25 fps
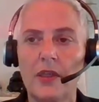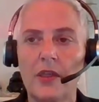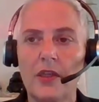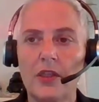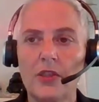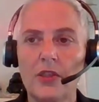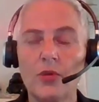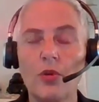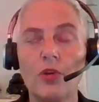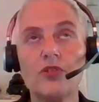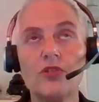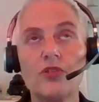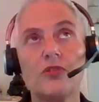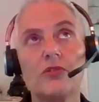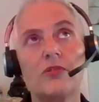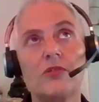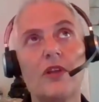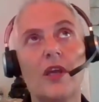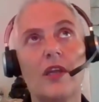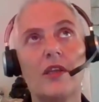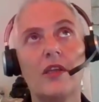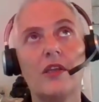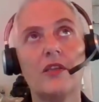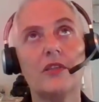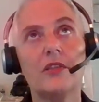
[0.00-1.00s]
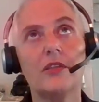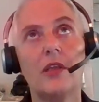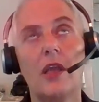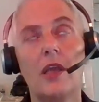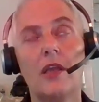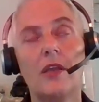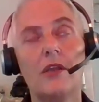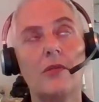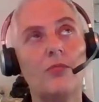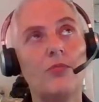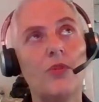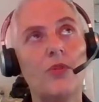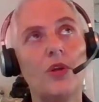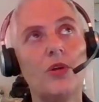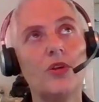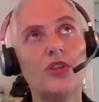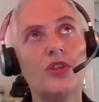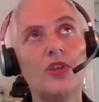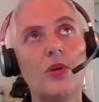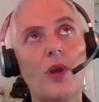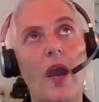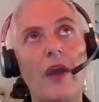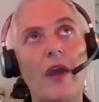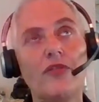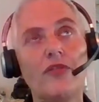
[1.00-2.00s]
not that it's because
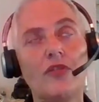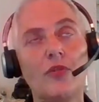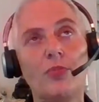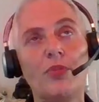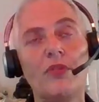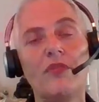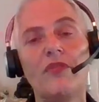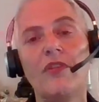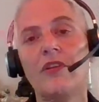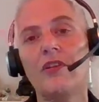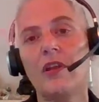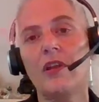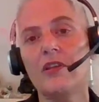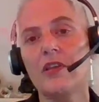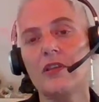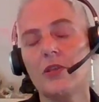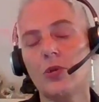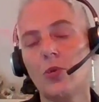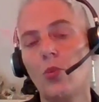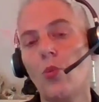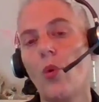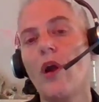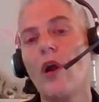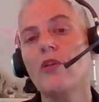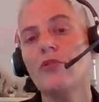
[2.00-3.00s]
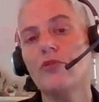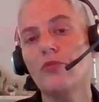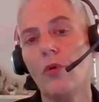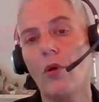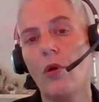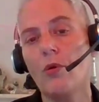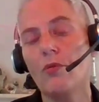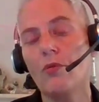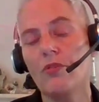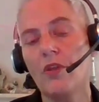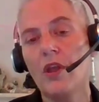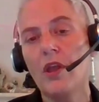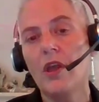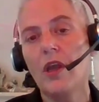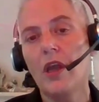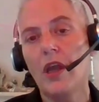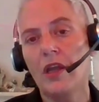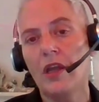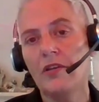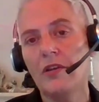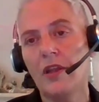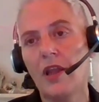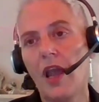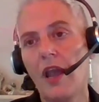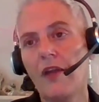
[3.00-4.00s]
you have to prevent that it's a wild growth and
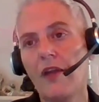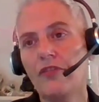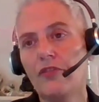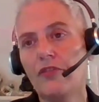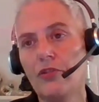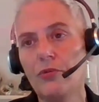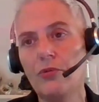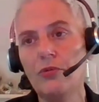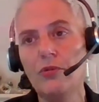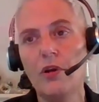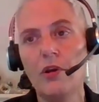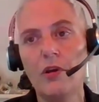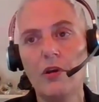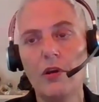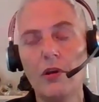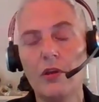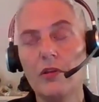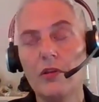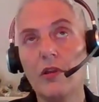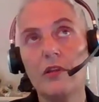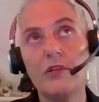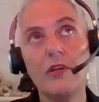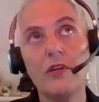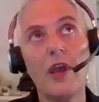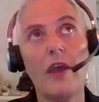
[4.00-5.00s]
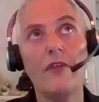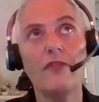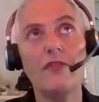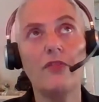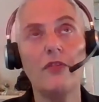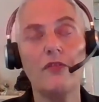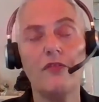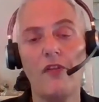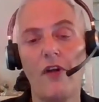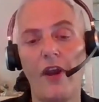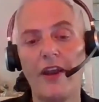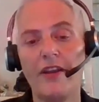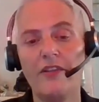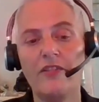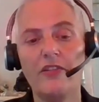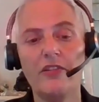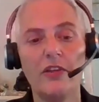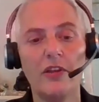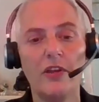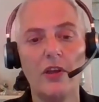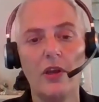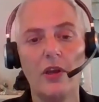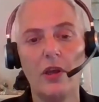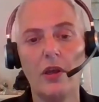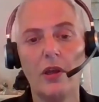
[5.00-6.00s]
they have to find
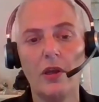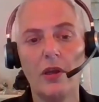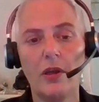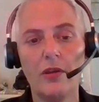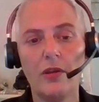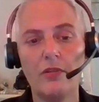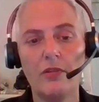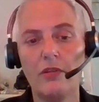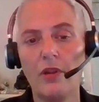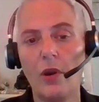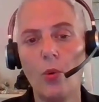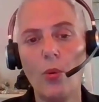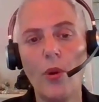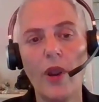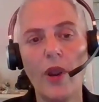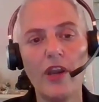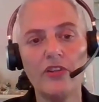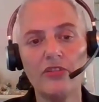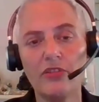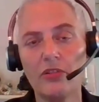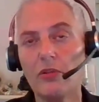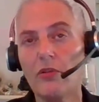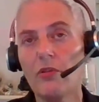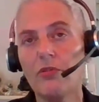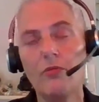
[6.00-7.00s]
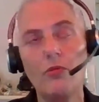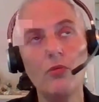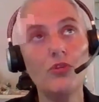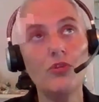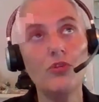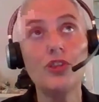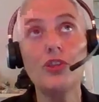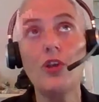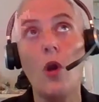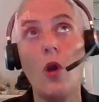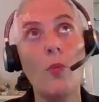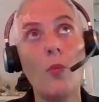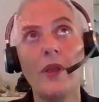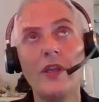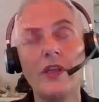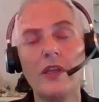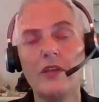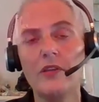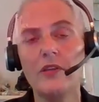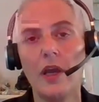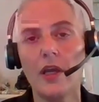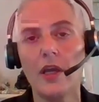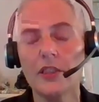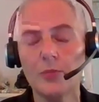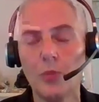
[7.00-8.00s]
their ways through so many
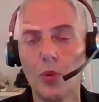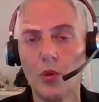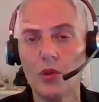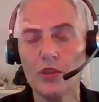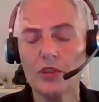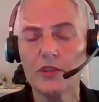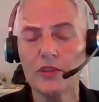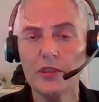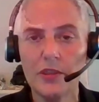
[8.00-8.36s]
dashboards.